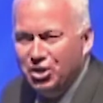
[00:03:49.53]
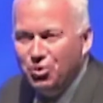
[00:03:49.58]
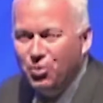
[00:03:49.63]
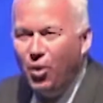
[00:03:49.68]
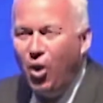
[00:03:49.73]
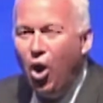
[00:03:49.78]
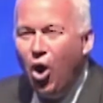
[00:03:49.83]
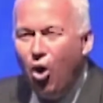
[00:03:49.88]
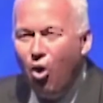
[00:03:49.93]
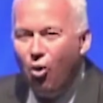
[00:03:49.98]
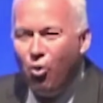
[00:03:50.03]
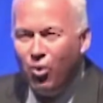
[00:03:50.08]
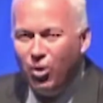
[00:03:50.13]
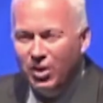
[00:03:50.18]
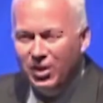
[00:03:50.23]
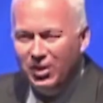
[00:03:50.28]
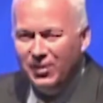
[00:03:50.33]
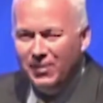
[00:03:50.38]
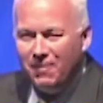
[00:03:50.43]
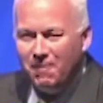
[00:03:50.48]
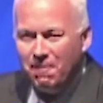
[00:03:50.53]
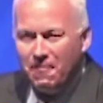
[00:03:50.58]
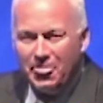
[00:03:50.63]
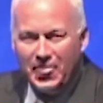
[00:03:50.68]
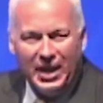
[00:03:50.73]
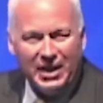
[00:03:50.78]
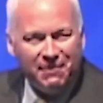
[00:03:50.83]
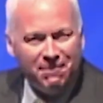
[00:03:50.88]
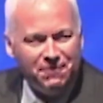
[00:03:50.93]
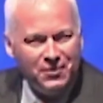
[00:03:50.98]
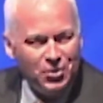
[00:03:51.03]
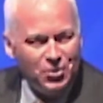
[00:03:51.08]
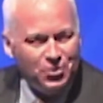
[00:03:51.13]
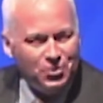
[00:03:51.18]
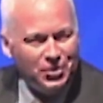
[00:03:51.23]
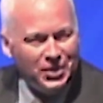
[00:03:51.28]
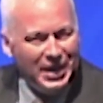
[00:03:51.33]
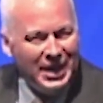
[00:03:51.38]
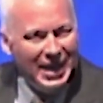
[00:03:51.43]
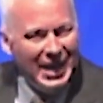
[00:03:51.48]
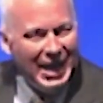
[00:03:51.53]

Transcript: you owe, like food